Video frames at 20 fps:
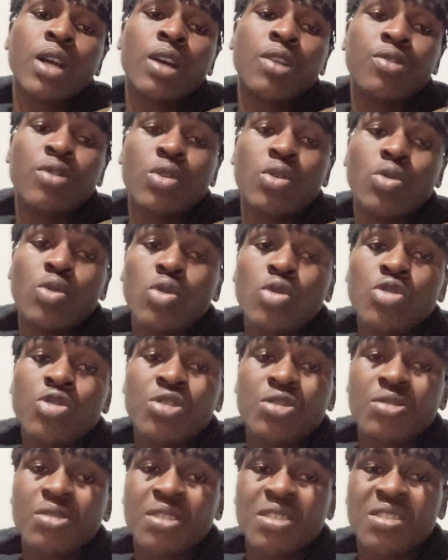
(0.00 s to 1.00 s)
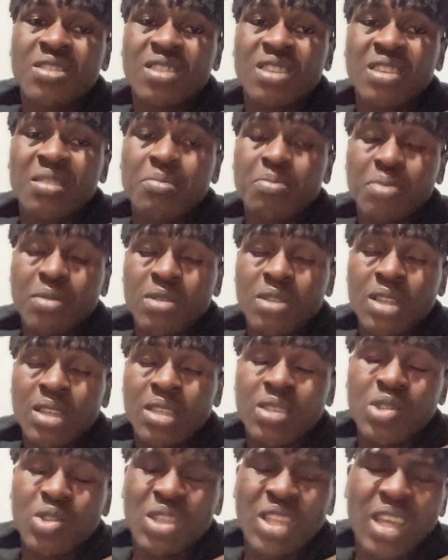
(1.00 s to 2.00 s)
The rule tree is the
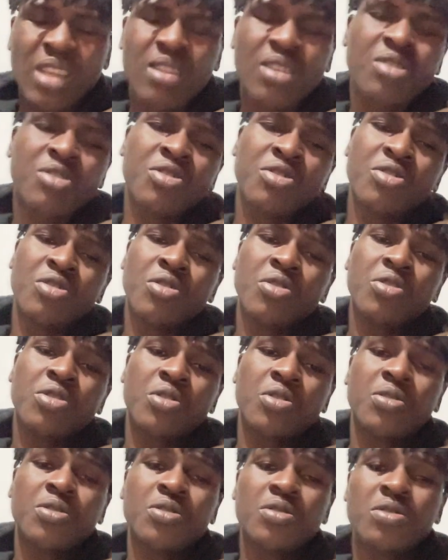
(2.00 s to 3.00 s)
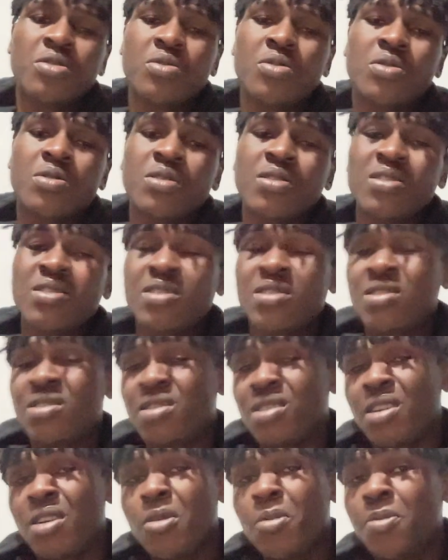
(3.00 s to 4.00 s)
important data structure in Snort. It
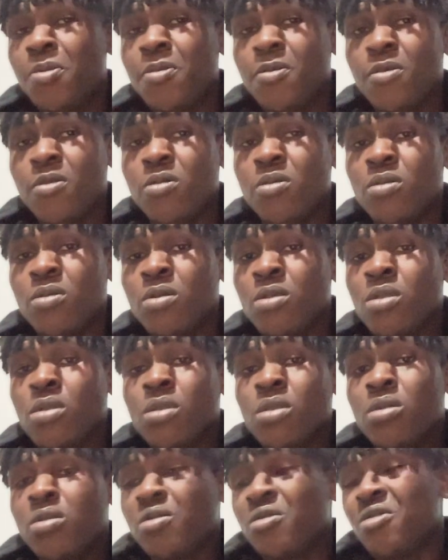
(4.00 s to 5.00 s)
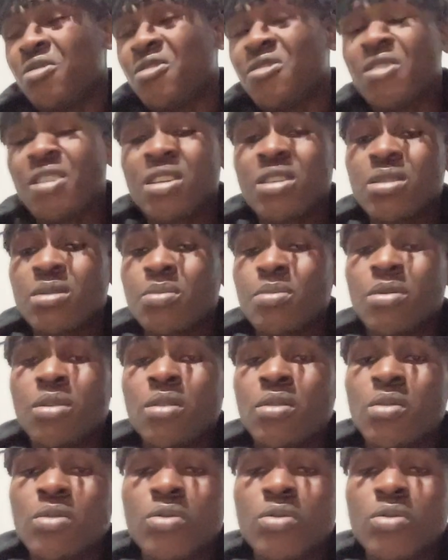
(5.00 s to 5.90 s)
is helpful to grasp the